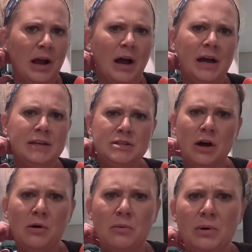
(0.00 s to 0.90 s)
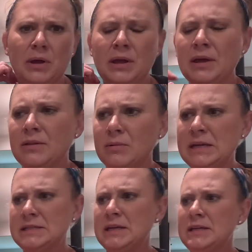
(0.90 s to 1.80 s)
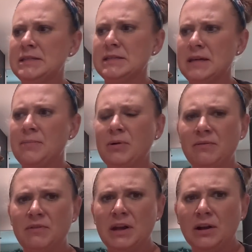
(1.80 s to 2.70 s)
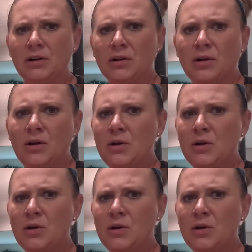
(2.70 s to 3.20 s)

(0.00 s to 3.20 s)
I don't, and the reason is I put vinegar